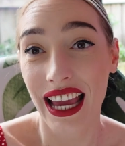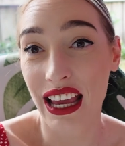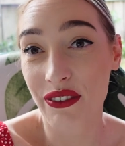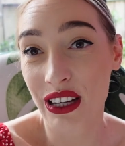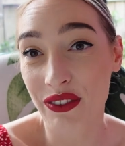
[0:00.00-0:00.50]

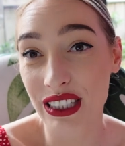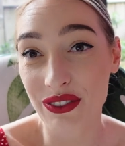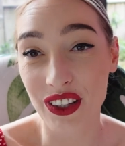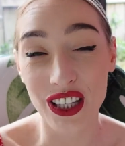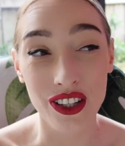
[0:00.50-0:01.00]
Even if it's
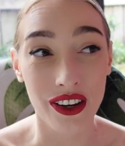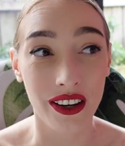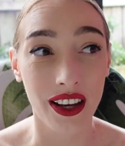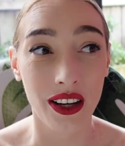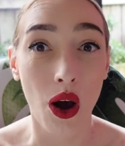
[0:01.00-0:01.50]
for, you know,
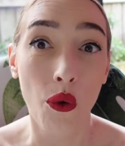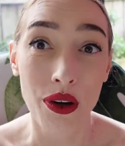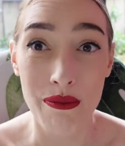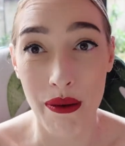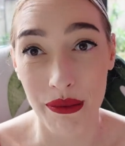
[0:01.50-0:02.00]
an
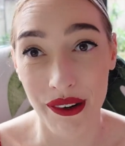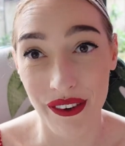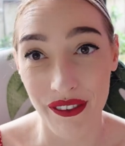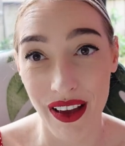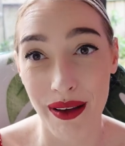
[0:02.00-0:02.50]
older member of
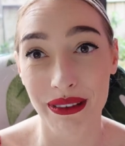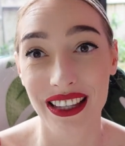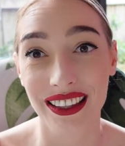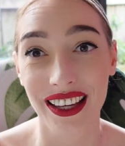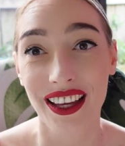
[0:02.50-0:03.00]
your family
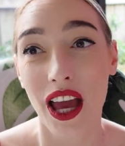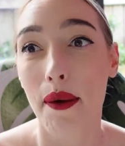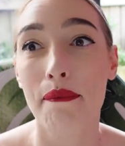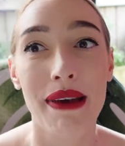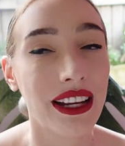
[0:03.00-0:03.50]
that
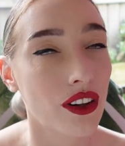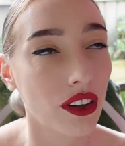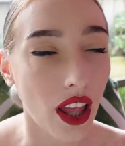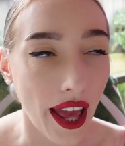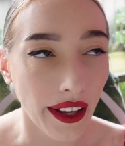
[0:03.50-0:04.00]
may
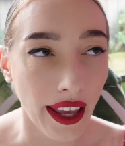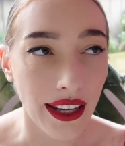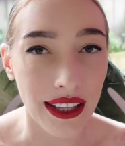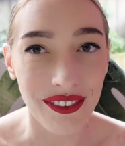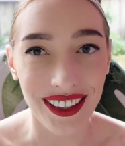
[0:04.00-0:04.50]
not like
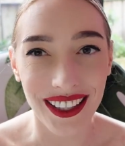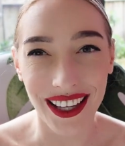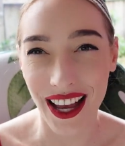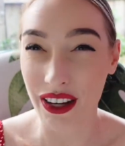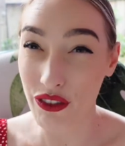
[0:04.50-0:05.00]
any of the
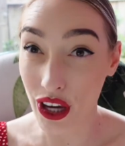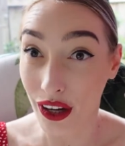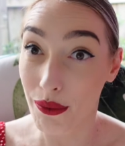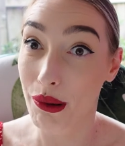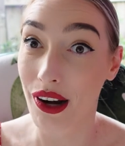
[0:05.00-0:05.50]
kind of
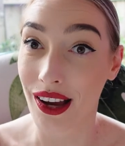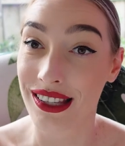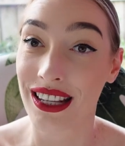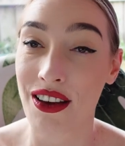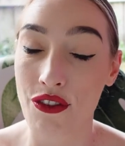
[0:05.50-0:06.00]
younger
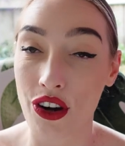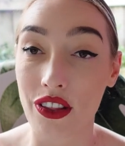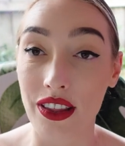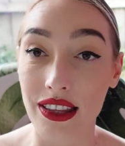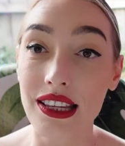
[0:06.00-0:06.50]
products that I've got
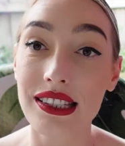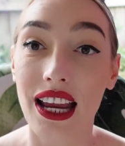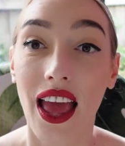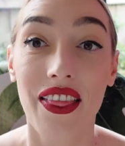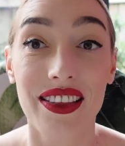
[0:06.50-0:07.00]
on the list,
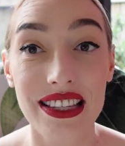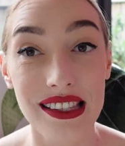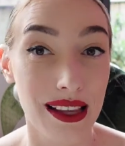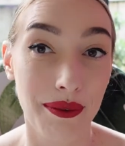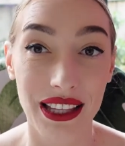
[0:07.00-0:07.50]
this is
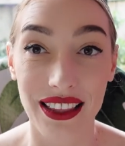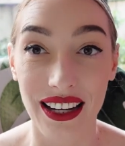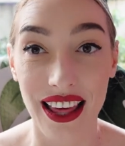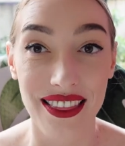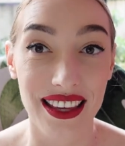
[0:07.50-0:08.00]
something that
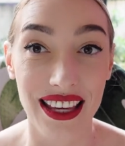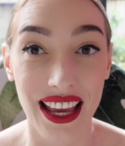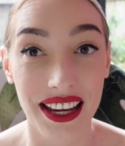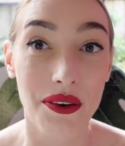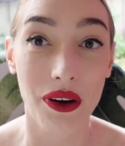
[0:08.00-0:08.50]
I think
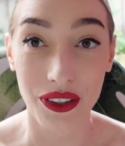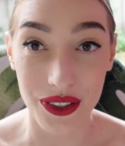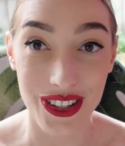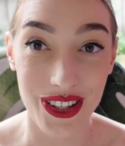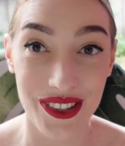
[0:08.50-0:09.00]
anyone
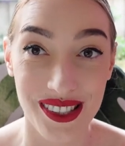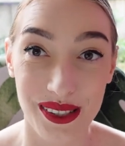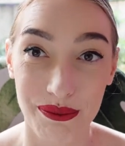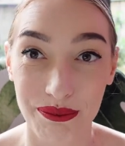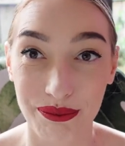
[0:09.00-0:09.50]
could use.